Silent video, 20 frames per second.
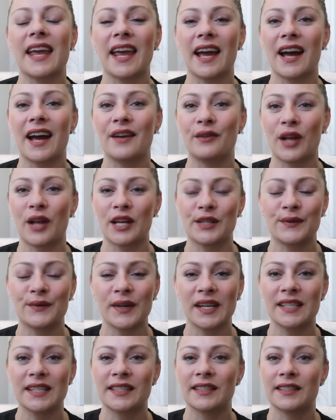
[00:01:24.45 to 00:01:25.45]
and Las
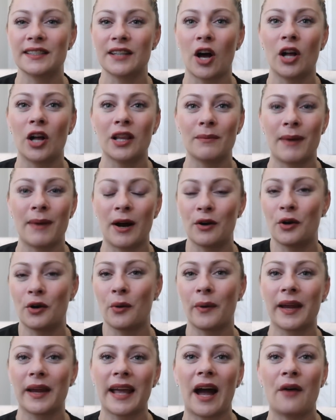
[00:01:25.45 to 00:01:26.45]
Vegas is all about
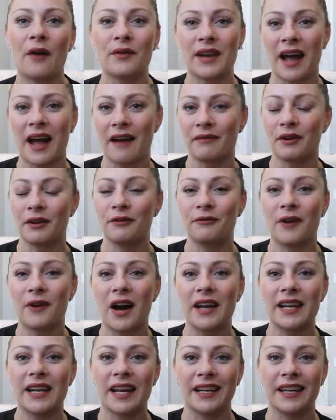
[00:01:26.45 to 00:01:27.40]
going out and having fun